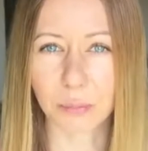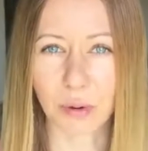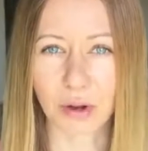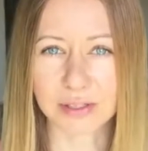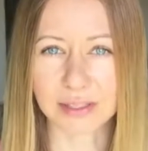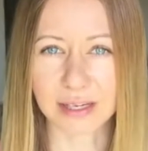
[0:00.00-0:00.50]
the
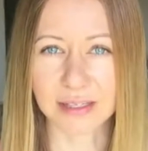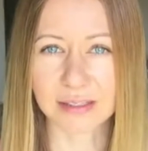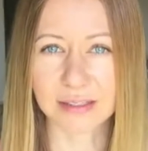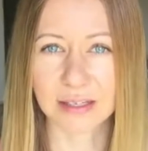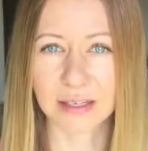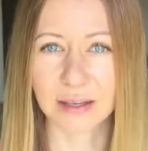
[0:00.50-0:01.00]

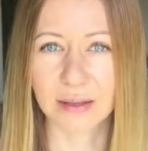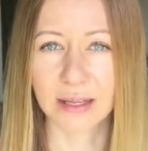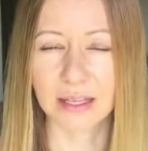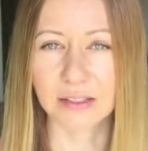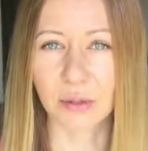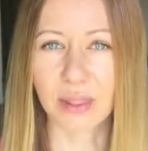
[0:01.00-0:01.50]
process,
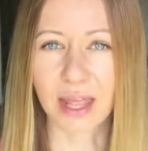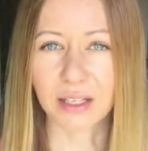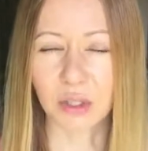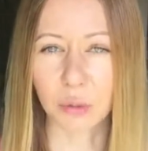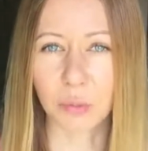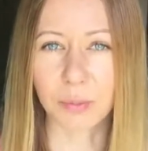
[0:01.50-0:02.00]
so
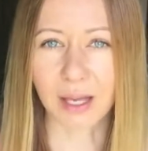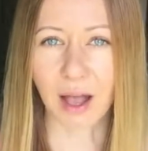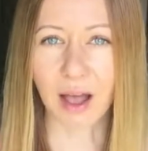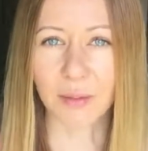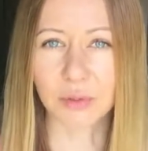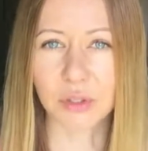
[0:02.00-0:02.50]
then you
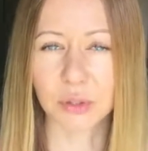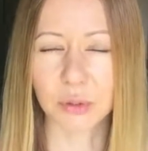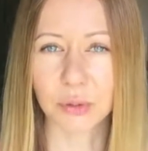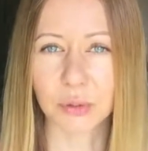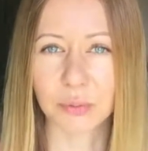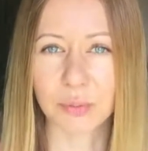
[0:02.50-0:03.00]

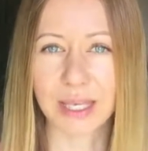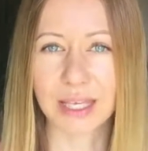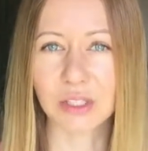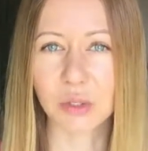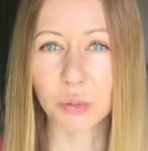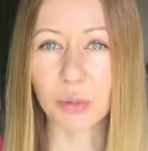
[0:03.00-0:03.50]

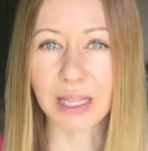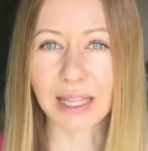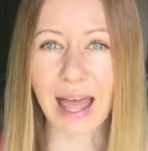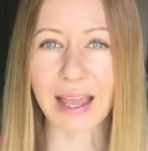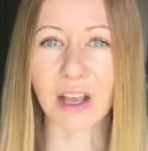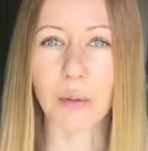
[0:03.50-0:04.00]
begin to
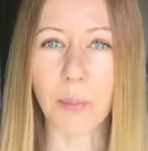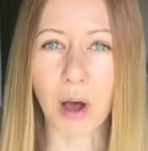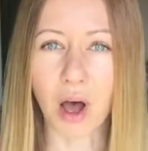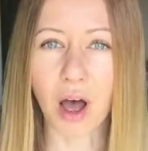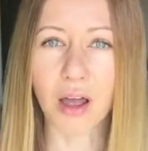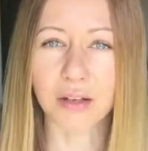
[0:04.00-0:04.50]
rely
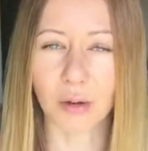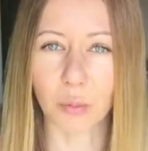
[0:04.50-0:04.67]
upon